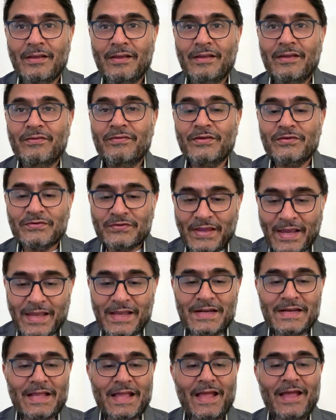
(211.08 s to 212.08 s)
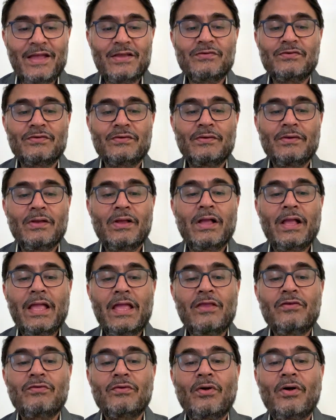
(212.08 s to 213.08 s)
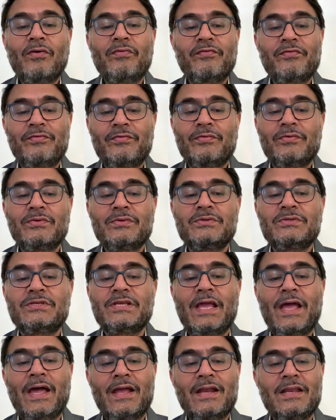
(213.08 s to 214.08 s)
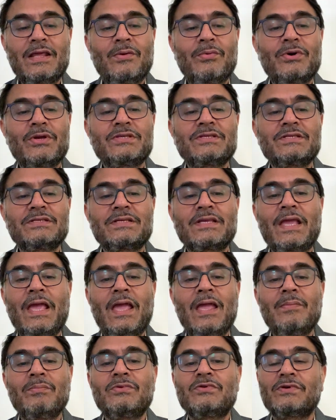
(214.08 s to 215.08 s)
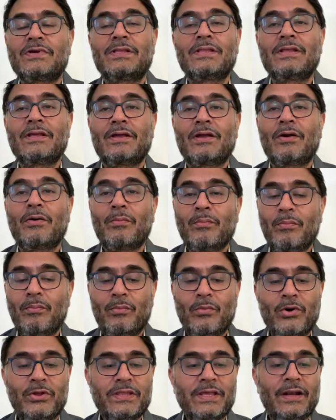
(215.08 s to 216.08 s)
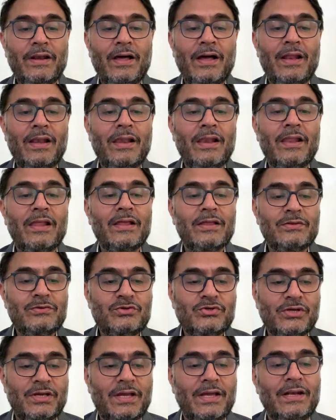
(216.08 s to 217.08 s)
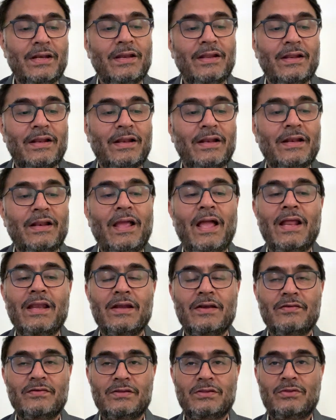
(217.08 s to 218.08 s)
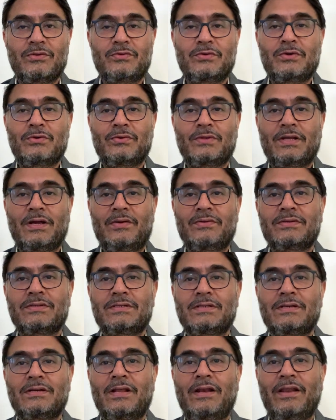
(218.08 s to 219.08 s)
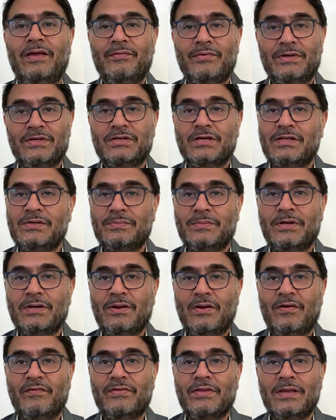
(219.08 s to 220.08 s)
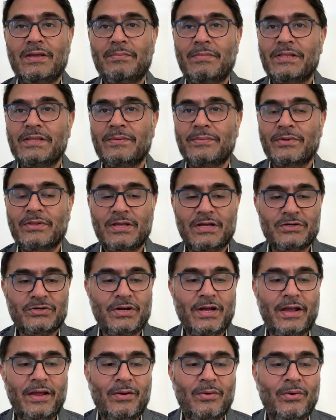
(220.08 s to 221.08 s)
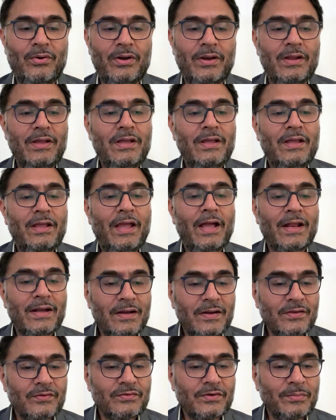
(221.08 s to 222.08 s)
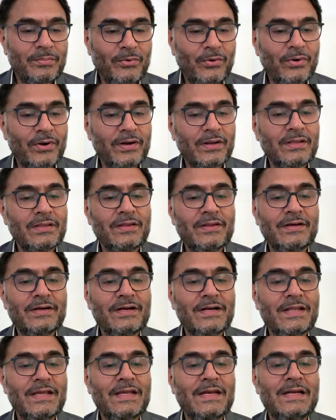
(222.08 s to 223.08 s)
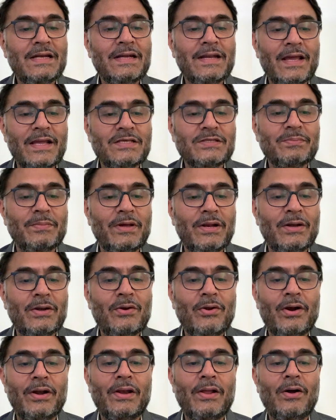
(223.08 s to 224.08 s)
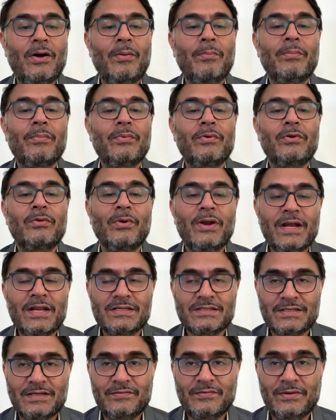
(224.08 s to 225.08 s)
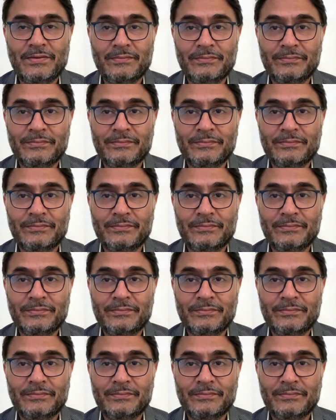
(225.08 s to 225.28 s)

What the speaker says: The second case is of CIT versus Khemchand Motilal Jain, and it is a 2011 judgment of the Madhya Pradesh High Court, and it is reported in 13 Taxmann.com 27.